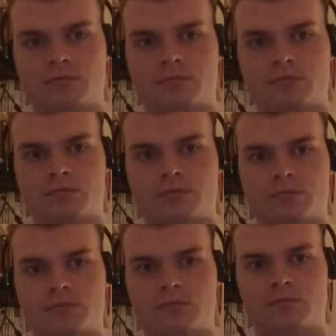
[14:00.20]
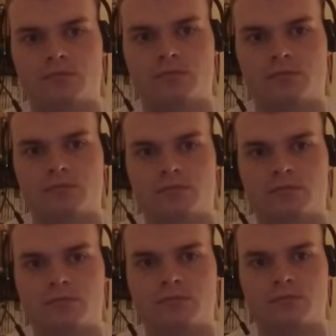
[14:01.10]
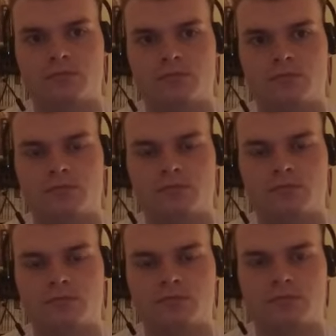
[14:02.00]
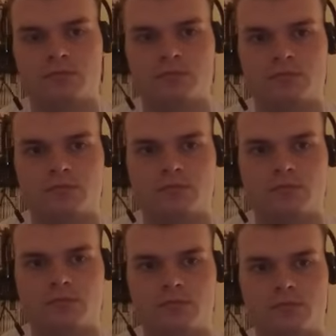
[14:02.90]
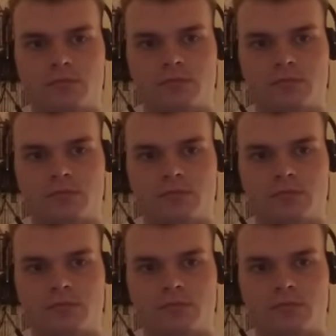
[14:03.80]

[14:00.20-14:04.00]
No words are spoken by the person on screen.